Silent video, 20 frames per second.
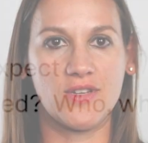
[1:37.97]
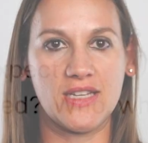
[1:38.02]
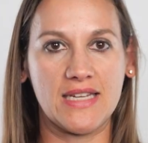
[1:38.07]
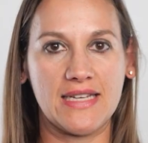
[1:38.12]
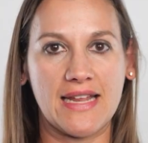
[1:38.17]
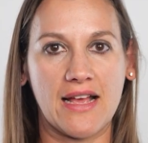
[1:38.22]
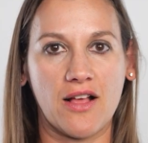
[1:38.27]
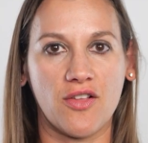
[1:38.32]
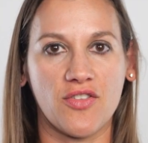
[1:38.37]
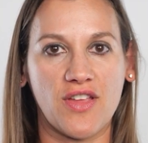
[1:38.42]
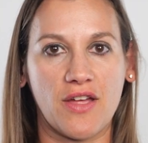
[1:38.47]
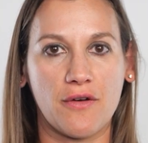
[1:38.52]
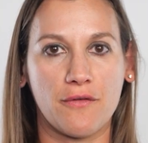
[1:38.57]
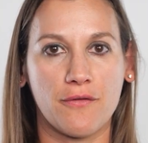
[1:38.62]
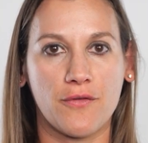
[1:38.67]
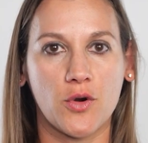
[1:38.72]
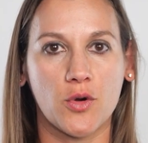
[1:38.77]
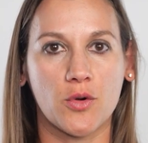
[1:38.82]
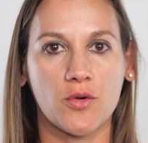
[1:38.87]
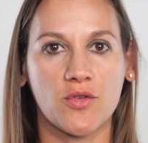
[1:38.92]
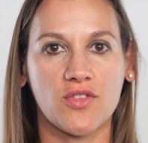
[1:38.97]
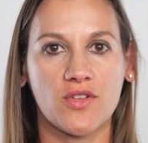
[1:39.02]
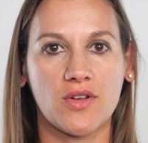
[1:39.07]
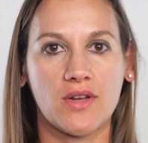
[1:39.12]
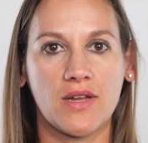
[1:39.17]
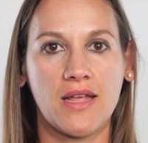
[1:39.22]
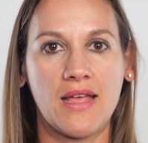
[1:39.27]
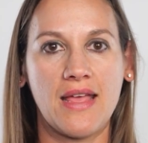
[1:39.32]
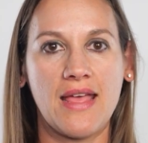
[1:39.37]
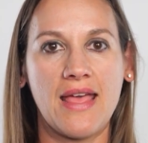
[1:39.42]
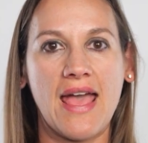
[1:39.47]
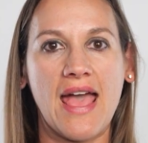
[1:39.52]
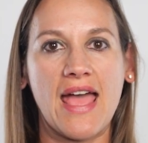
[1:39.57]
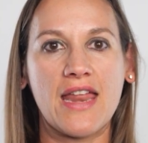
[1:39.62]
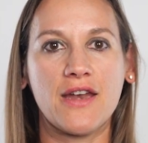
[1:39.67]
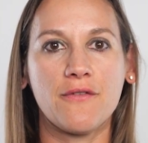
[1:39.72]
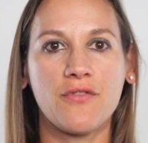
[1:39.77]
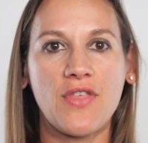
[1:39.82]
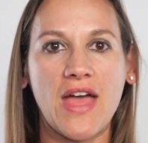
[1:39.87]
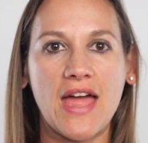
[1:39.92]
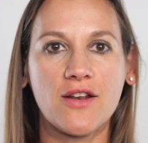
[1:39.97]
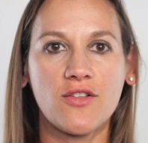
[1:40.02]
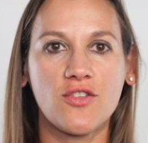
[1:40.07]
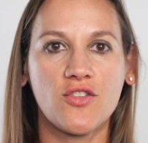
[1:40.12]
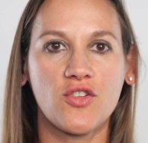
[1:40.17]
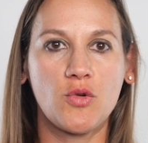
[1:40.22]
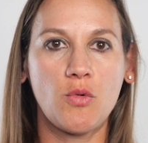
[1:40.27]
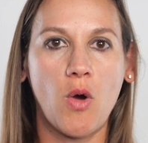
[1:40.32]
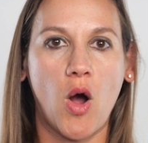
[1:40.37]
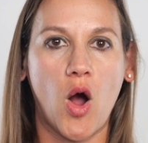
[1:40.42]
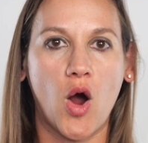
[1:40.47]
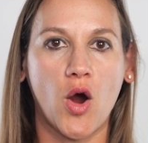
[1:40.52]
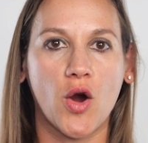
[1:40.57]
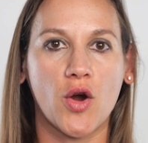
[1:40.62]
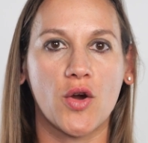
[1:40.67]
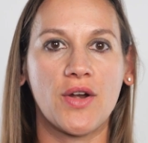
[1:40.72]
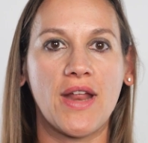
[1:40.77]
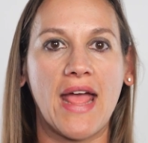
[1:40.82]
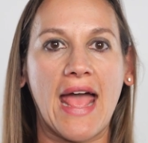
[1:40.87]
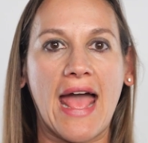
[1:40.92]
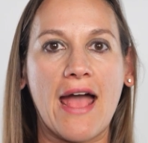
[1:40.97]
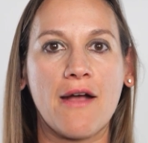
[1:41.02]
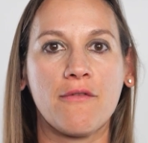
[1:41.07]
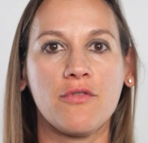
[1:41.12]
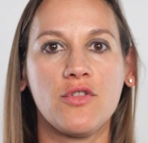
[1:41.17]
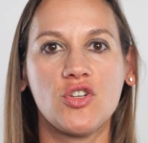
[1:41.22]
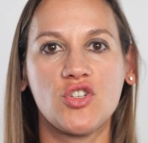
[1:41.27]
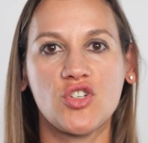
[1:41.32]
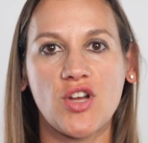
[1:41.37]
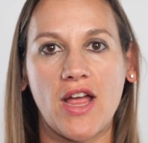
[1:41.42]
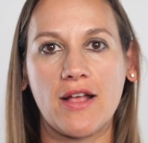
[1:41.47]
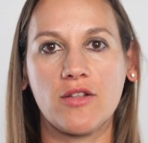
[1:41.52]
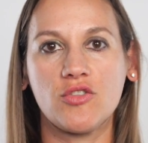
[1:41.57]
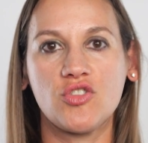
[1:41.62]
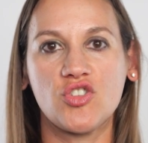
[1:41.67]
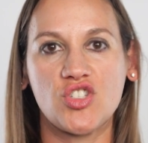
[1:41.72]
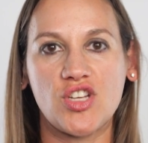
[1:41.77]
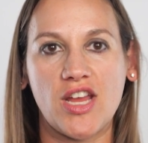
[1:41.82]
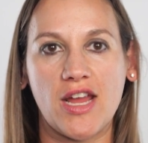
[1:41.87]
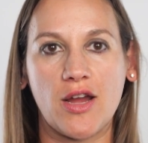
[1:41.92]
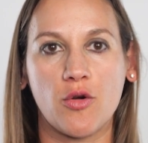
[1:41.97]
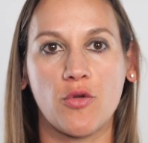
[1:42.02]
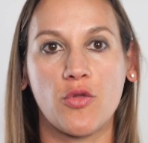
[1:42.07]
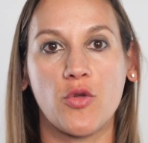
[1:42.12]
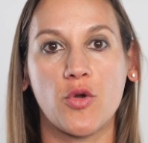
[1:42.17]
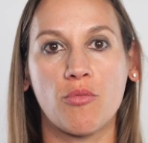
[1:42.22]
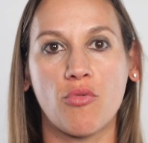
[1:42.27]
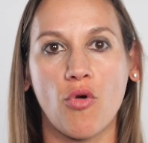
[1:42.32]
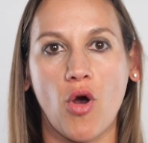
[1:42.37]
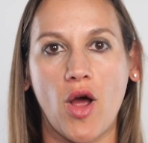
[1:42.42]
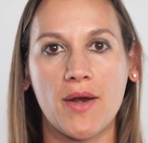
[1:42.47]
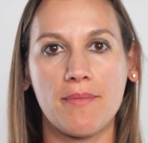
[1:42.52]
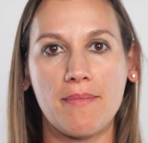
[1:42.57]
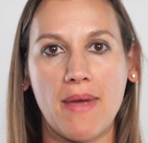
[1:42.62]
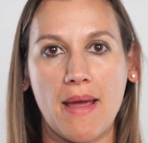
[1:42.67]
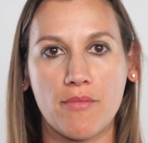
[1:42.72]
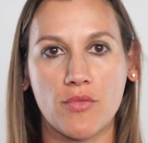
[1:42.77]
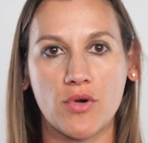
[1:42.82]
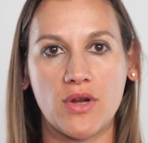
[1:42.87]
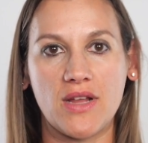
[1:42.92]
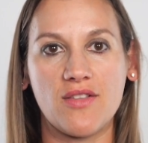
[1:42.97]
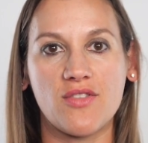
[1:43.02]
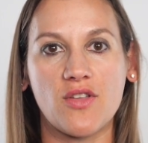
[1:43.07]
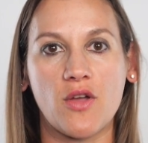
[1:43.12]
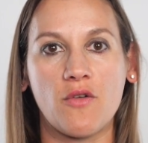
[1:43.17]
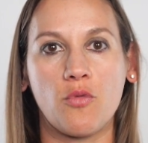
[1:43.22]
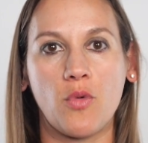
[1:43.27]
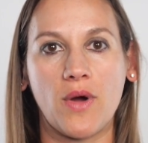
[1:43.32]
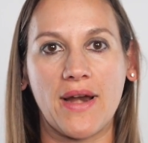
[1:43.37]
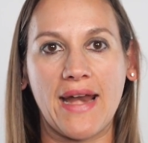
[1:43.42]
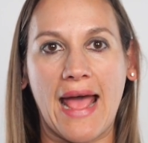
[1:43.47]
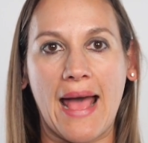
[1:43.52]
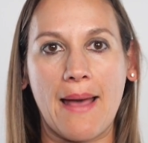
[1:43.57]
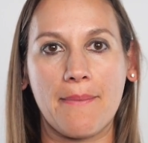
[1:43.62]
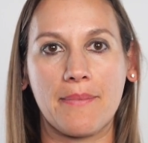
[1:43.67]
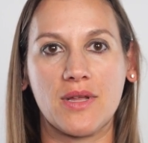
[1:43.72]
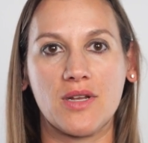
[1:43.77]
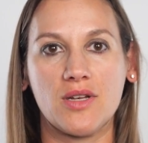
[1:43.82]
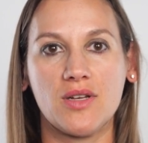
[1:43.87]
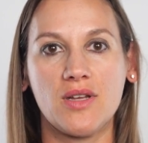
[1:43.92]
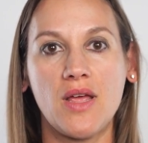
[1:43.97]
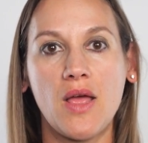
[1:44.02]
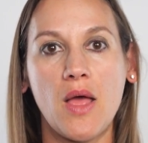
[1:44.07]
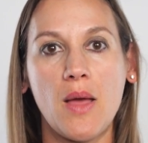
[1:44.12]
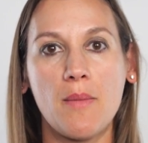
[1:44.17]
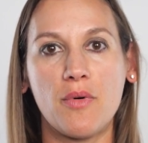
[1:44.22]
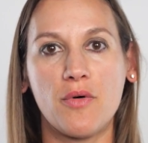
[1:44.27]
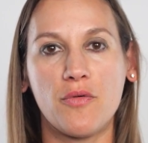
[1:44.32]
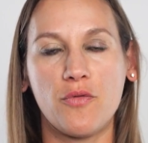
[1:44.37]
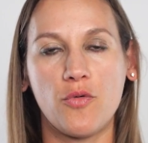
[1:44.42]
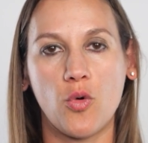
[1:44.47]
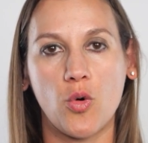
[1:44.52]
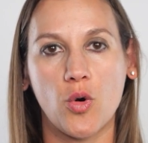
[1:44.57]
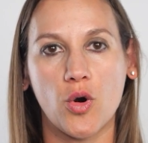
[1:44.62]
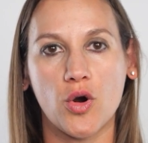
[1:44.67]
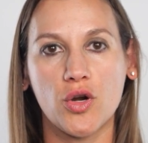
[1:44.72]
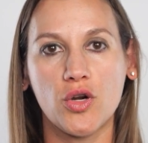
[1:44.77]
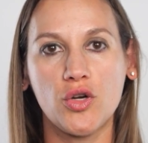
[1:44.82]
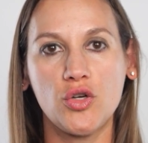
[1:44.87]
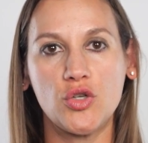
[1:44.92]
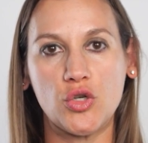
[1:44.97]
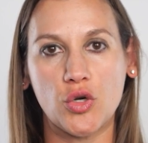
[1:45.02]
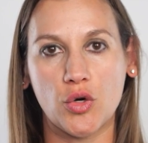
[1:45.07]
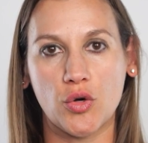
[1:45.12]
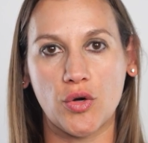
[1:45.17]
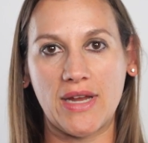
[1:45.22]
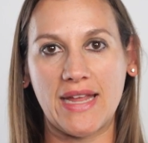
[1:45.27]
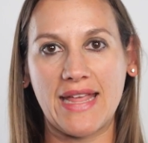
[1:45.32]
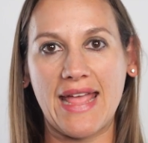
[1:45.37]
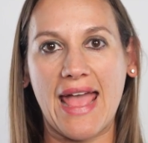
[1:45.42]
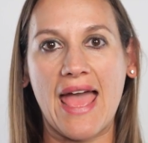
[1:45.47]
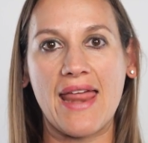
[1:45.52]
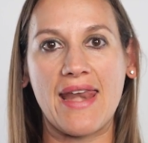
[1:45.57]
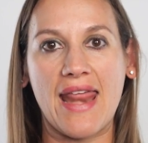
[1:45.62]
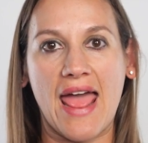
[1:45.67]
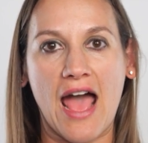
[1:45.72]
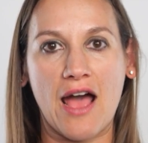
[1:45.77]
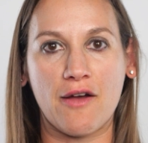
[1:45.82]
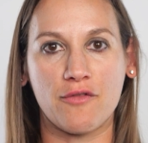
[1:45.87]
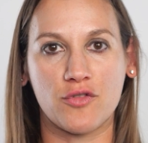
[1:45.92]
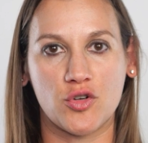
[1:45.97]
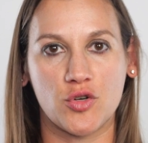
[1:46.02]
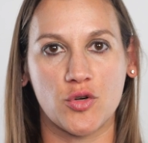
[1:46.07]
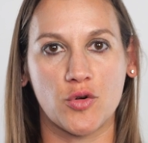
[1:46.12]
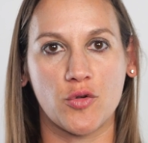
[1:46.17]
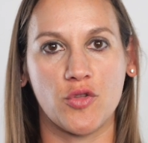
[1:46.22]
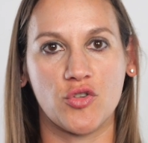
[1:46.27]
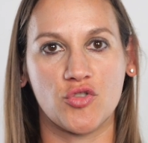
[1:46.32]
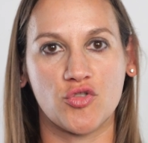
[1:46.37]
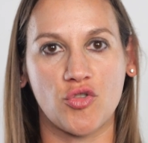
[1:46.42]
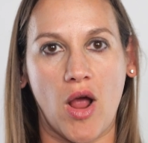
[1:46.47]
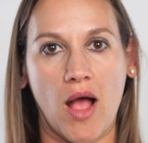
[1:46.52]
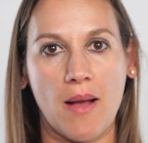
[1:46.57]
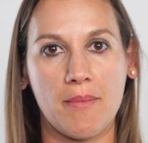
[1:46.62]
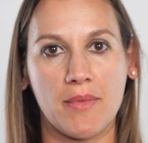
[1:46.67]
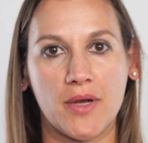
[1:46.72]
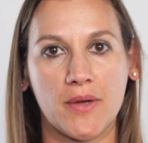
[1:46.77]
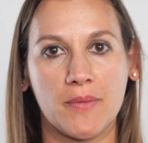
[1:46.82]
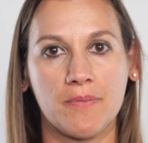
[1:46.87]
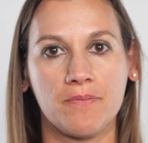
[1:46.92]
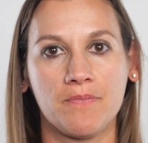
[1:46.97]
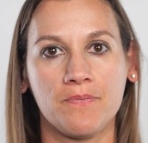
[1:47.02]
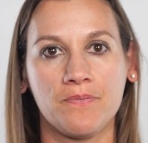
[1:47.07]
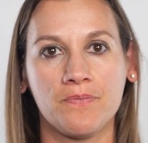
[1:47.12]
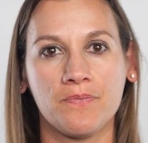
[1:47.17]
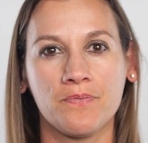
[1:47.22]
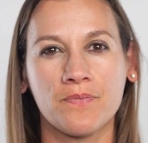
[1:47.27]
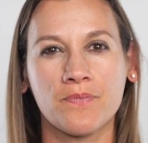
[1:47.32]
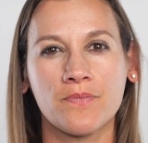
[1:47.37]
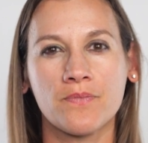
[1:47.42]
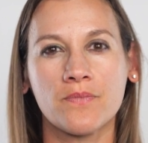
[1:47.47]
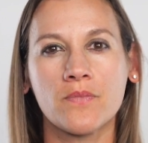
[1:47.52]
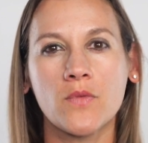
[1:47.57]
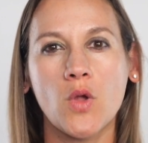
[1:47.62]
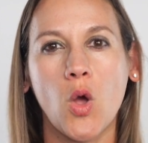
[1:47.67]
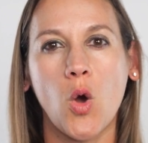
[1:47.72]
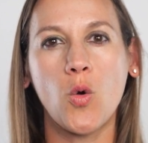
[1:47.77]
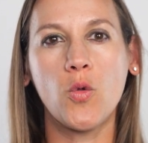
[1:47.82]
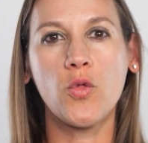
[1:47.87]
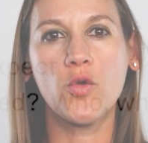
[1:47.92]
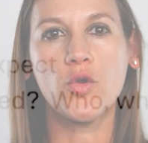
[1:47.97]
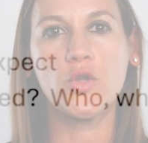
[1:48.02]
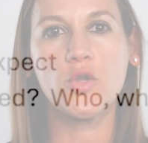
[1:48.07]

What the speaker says: details at first, and if that is too hard, have the child share their broad memories of what happened before, during, and after the trauma. Older